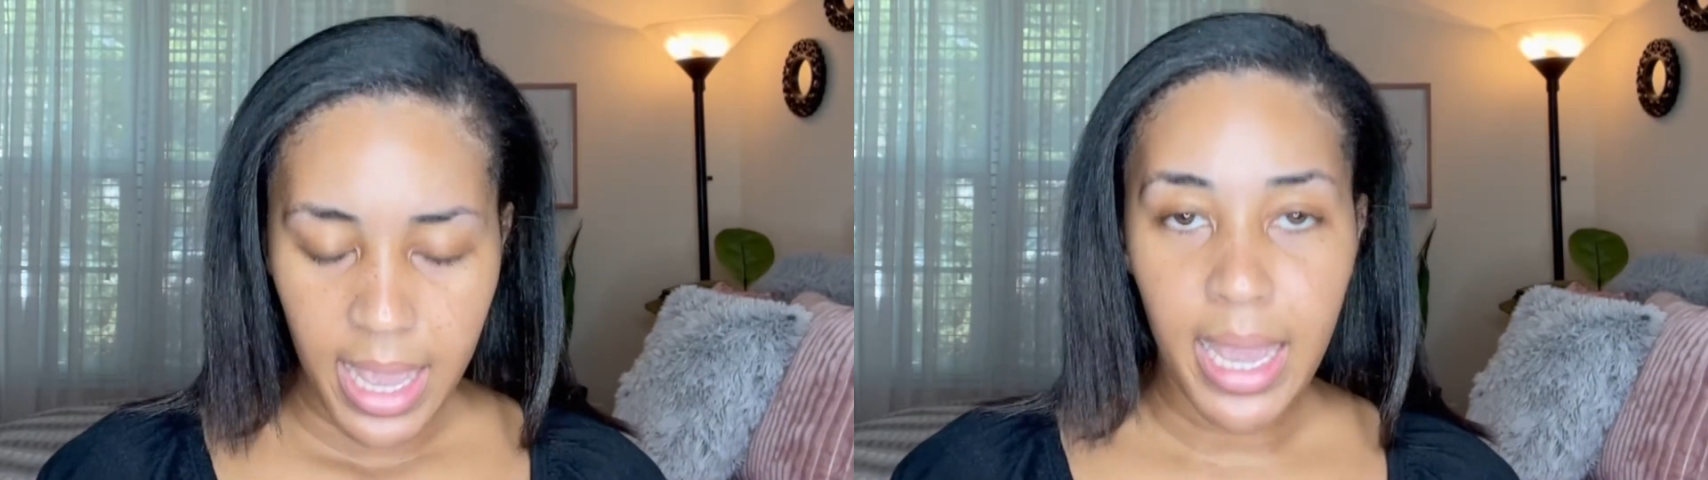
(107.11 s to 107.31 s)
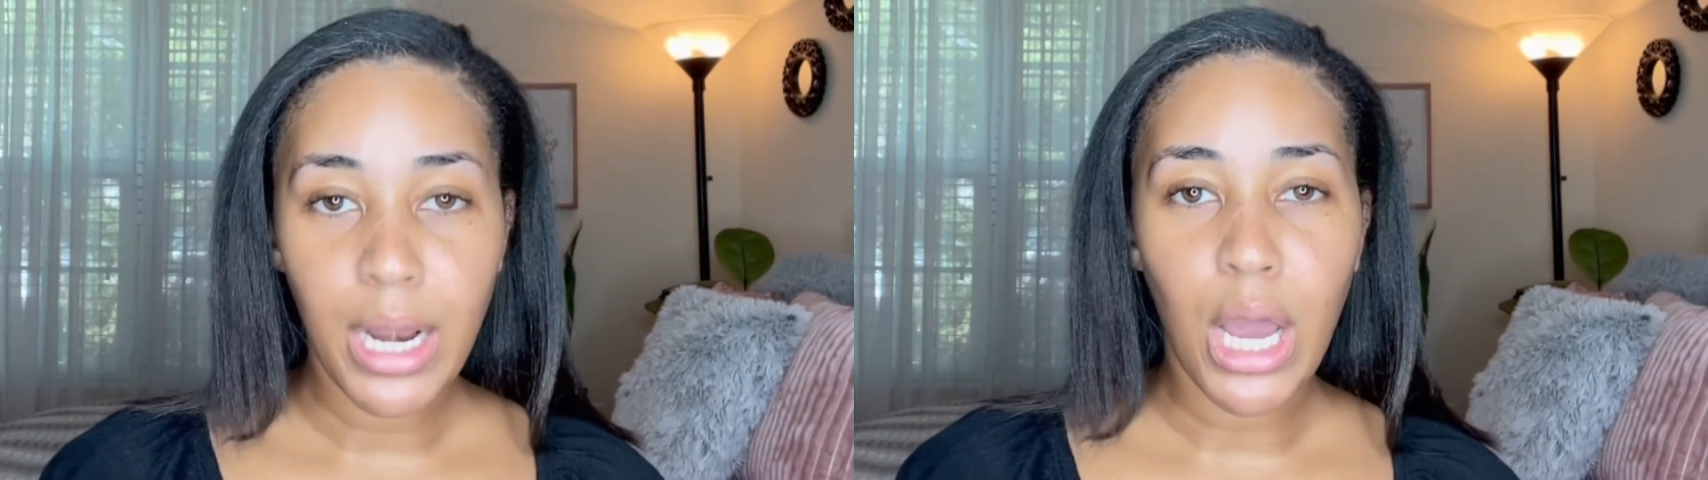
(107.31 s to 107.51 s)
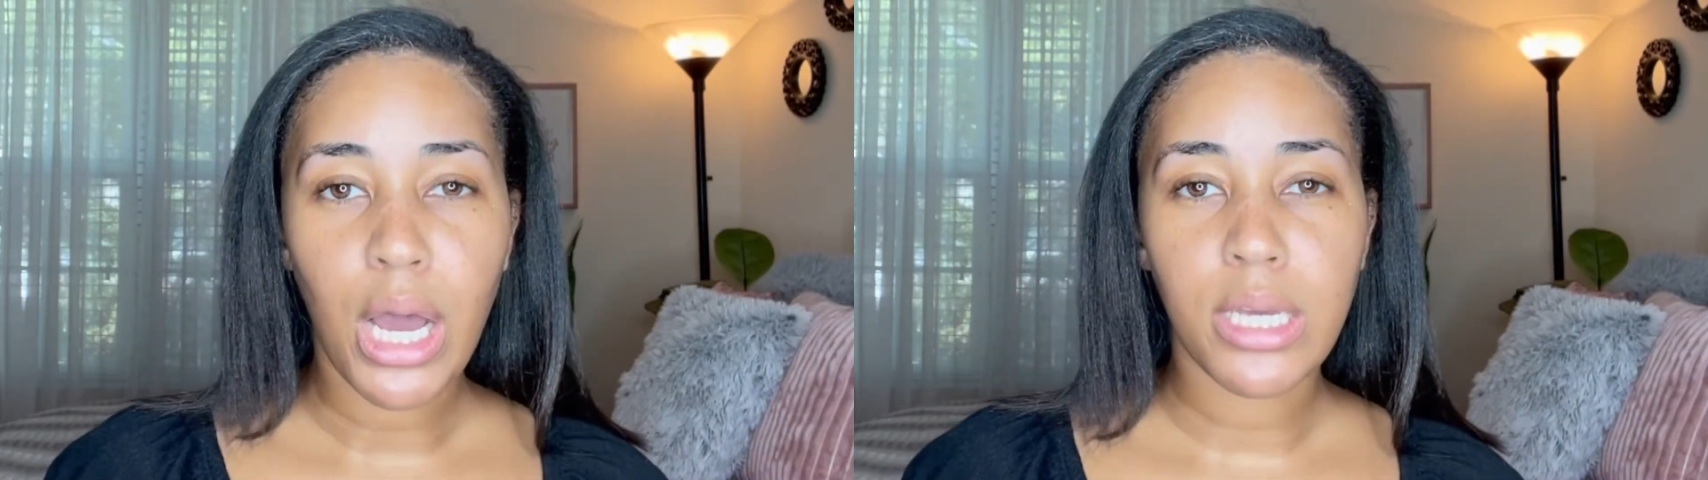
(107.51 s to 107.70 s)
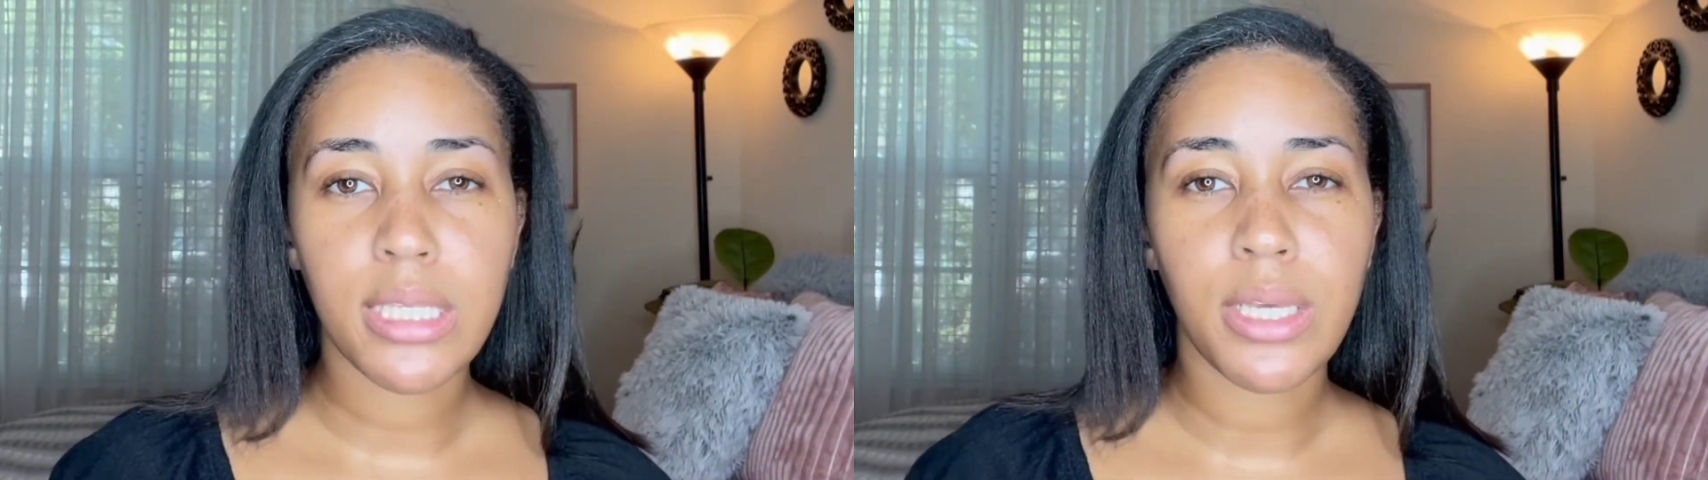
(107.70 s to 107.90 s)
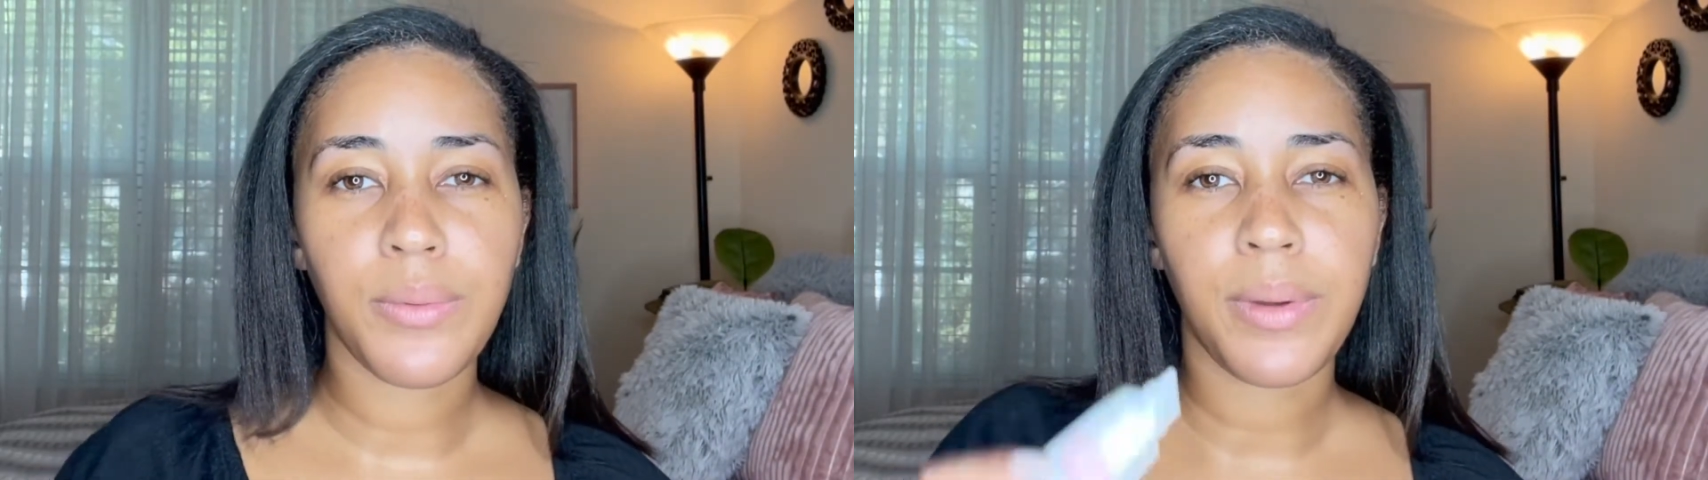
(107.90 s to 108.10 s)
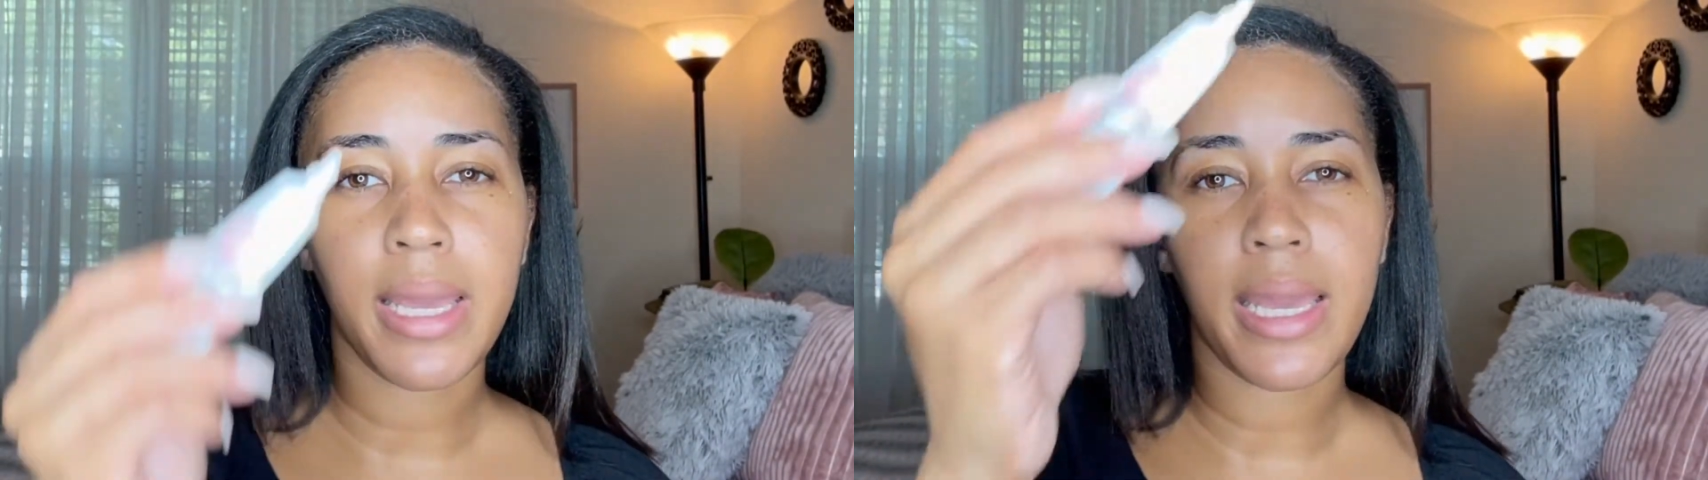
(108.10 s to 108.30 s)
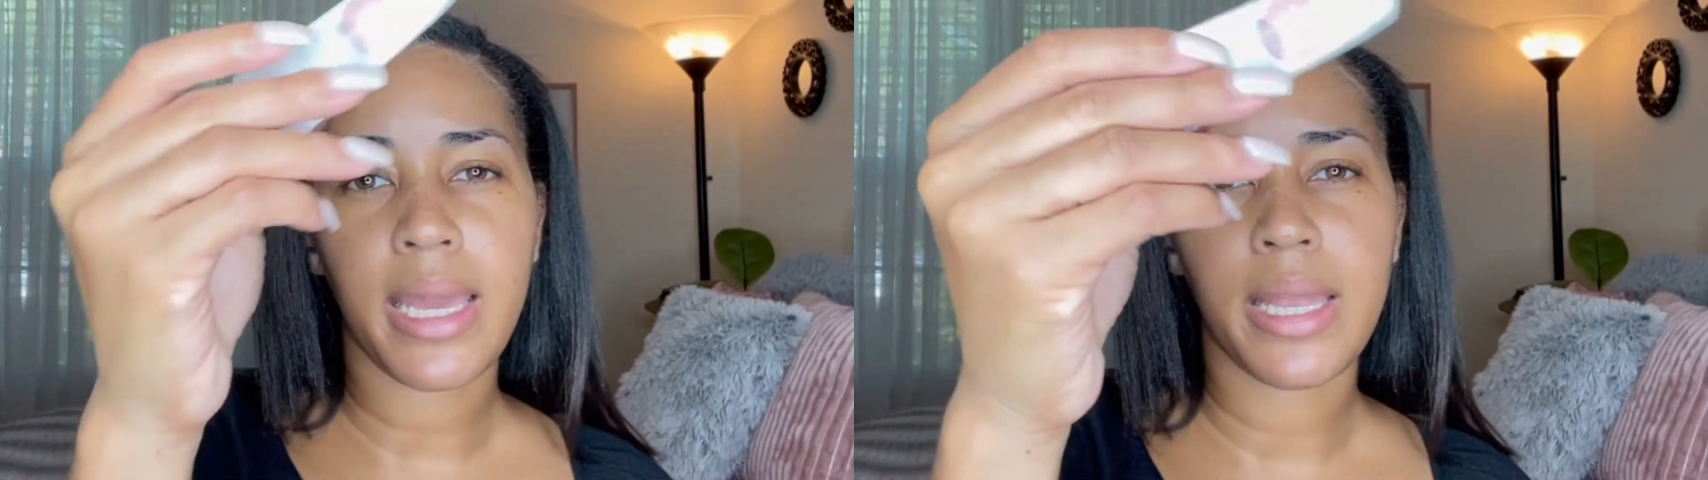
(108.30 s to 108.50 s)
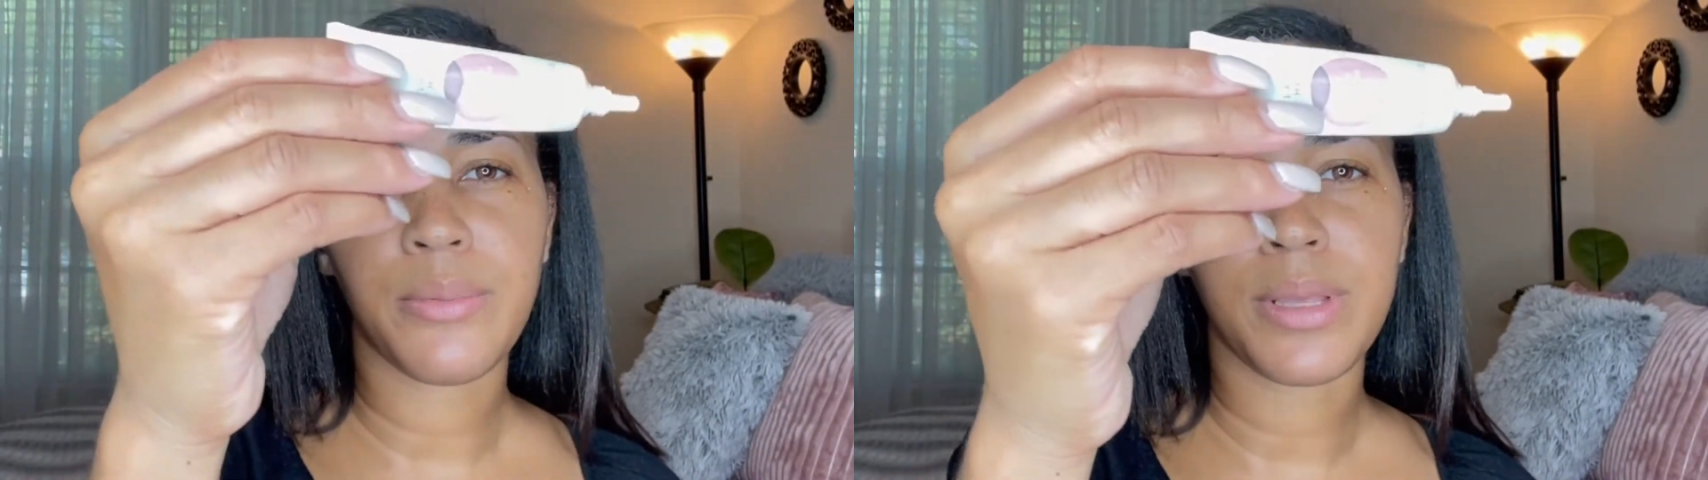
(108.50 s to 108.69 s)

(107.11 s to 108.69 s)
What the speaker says: and I also went in